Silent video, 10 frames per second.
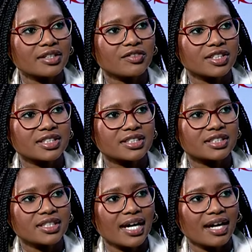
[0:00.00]
investors
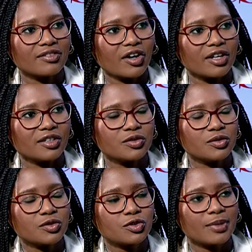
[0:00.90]
did have on
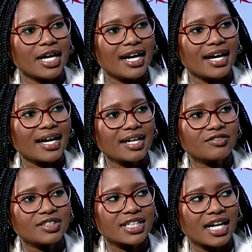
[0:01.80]
YouTube
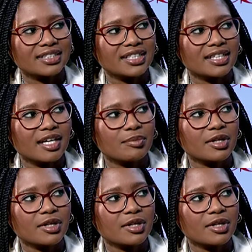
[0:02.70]
advertising there.